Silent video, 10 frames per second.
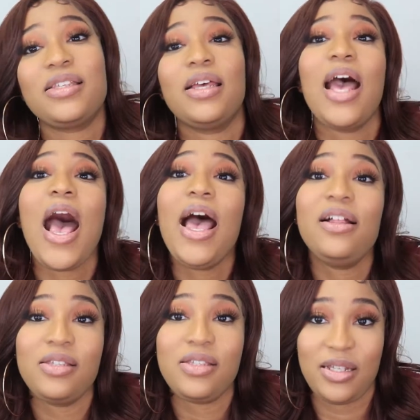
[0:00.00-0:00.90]
has an
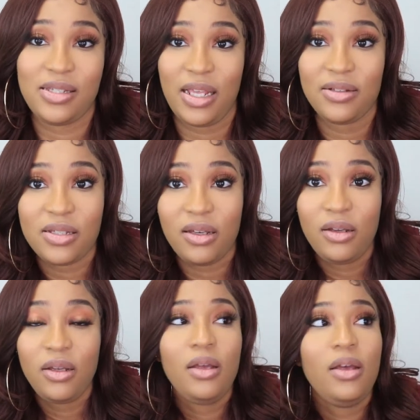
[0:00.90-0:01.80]
IELTS test
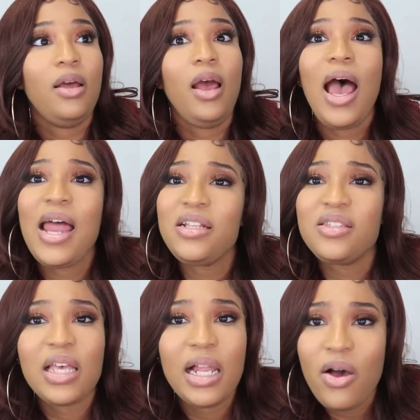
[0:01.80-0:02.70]
center and
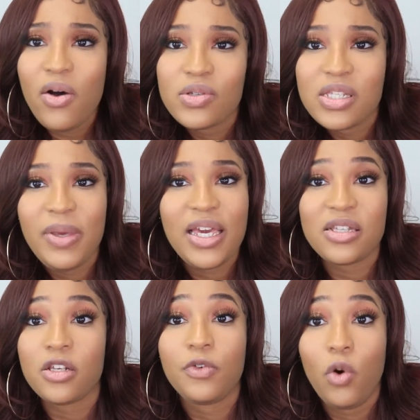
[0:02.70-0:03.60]
it's closed
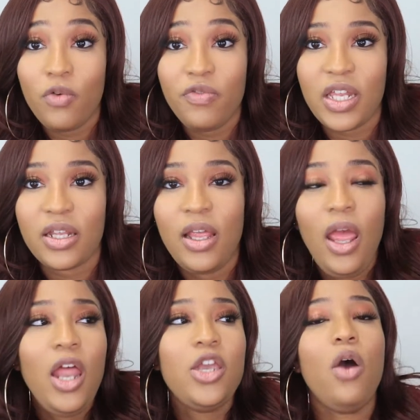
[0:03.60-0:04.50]
because of COVID.
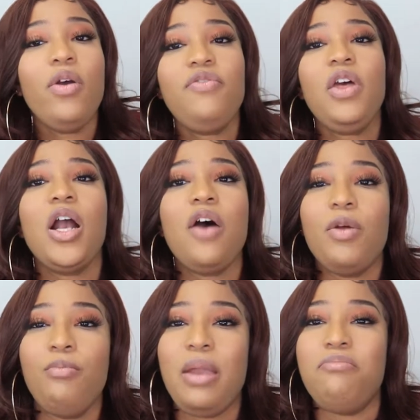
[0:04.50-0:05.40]
Now, if the
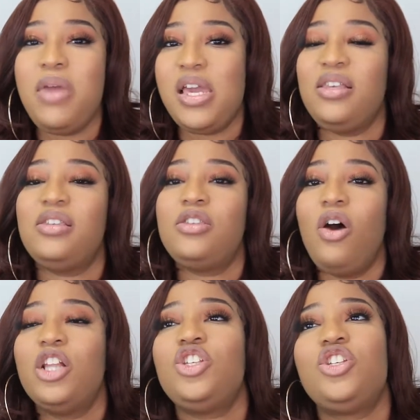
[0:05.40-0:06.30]
government makes
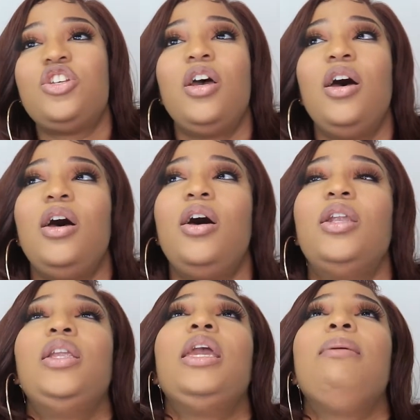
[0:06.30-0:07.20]
such
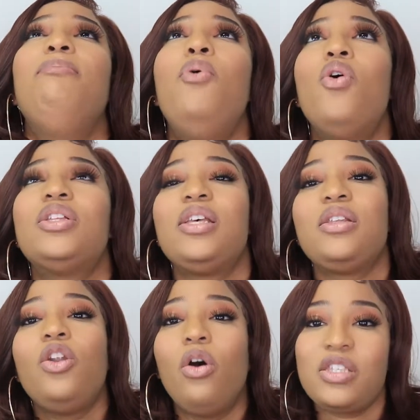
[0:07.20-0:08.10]
an
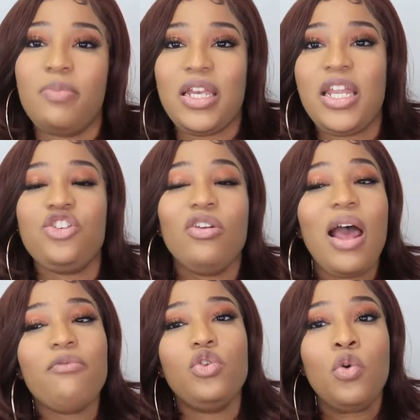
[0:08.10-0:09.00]
important announcement, they should
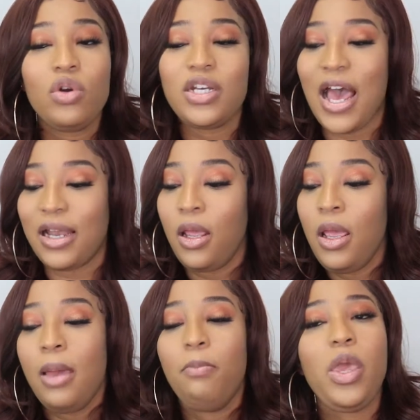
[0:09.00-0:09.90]
have known that
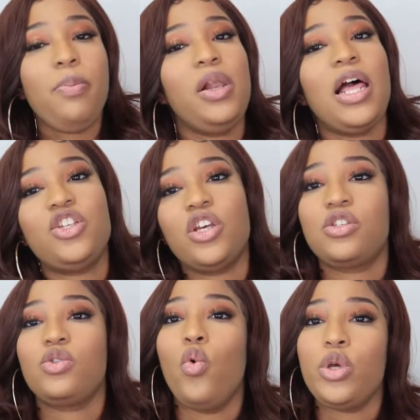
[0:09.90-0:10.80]
people are
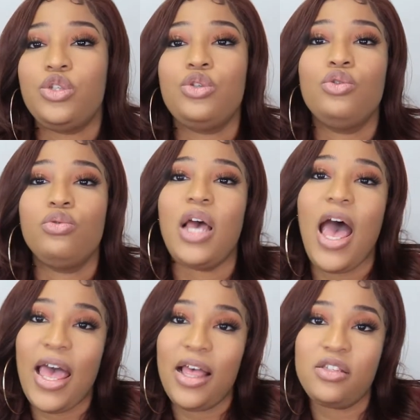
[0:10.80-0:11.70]
just going to do the
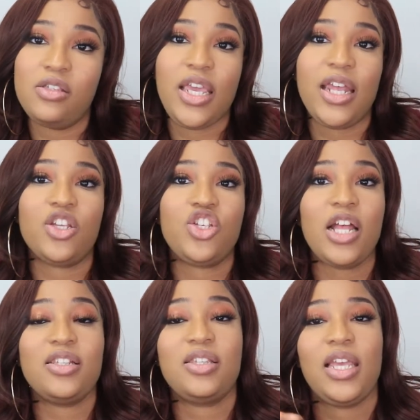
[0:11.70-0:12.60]
IELTS to get a
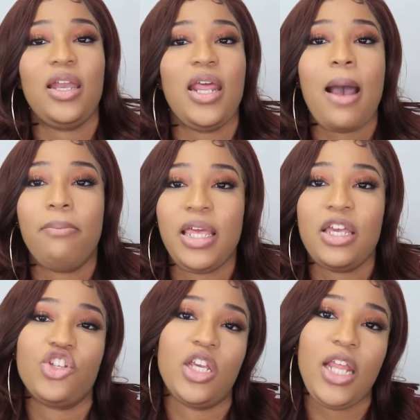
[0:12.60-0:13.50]
chance to get their
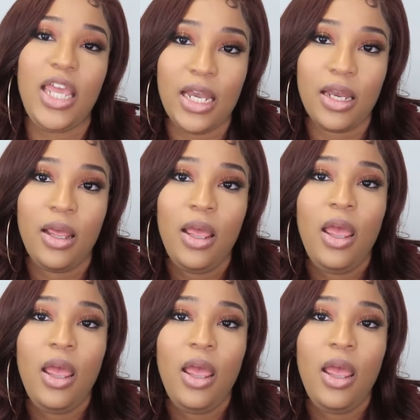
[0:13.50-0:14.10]
application in.